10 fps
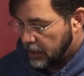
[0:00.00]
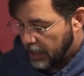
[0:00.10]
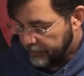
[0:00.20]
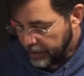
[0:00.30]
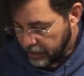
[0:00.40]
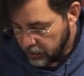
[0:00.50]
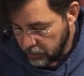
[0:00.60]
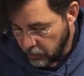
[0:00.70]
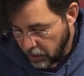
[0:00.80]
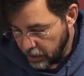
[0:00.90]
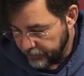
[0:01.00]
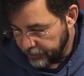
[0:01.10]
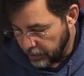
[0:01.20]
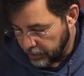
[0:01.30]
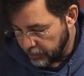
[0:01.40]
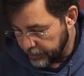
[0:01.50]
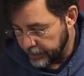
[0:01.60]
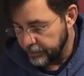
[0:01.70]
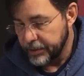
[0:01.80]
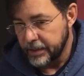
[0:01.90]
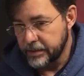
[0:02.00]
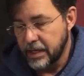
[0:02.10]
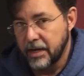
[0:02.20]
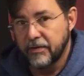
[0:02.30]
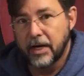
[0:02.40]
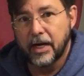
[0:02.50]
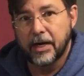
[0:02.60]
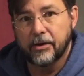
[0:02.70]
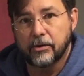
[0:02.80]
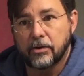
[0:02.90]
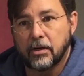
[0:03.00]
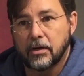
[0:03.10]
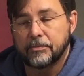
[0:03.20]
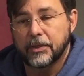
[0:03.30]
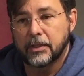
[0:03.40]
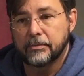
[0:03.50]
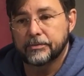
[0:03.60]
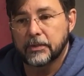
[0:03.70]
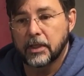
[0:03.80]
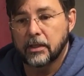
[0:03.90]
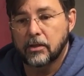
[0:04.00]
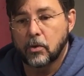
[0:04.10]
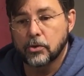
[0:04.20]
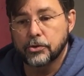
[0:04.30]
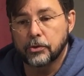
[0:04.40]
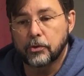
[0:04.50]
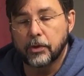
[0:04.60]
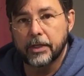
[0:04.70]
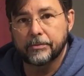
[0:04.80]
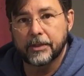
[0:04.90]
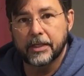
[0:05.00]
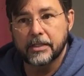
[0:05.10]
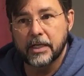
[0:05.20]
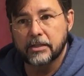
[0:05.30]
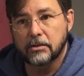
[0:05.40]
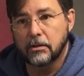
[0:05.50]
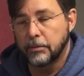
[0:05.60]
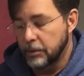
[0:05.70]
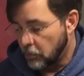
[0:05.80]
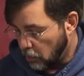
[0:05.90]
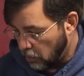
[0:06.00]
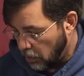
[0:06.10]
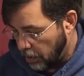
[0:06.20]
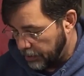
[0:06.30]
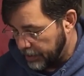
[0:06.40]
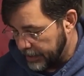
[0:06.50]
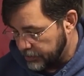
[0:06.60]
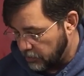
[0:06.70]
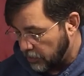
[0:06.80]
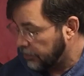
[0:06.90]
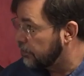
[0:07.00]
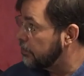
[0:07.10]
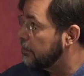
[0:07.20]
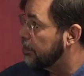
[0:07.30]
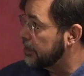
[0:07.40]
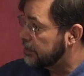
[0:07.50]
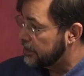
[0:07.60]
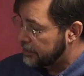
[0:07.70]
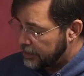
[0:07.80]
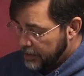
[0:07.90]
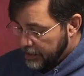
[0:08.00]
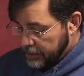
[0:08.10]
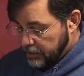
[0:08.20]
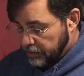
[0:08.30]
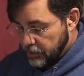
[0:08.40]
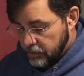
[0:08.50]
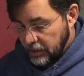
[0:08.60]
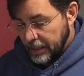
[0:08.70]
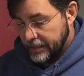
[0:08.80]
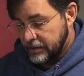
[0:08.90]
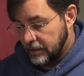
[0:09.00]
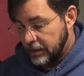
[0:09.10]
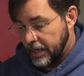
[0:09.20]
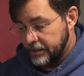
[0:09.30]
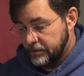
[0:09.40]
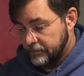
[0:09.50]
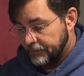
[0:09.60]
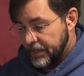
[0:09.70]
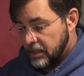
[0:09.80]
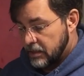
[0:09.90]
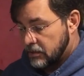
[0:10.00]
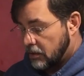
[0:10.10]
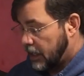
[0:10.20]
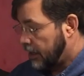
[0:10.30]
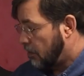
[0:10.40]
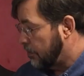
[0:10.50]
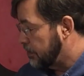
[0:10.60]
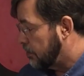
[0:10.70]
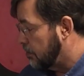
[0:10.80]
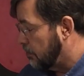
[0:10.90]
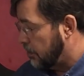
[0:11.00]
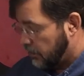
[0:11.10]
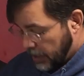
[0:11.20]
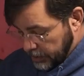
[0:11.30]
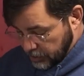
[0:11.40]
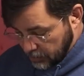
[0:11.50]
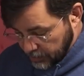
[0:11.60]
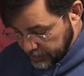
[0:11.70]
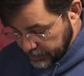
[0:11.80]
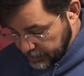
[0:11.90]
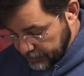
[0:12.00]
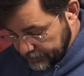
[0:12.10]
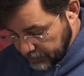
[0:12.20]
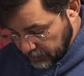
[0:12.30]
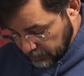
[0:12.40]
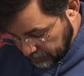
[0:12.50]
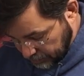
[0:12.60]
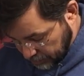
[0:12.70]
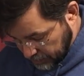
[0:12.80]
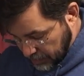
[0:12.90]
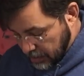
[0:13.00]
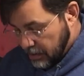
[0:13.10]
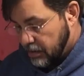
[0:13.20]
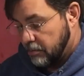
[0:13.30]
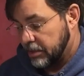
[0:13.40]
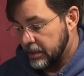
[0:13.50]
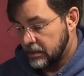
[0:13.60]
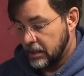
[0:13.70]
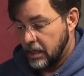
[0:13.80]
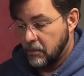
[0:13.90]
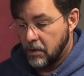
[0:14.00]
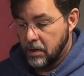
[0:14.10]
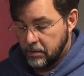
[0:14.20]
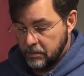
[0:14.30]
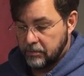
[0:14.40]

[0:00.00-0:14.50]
I've got a good water flow going here because I have a higher, coarser grit, and it takes a little bit more water. And as you work through the pieces, you'll use less and less. So I always do the direction with the piece that I want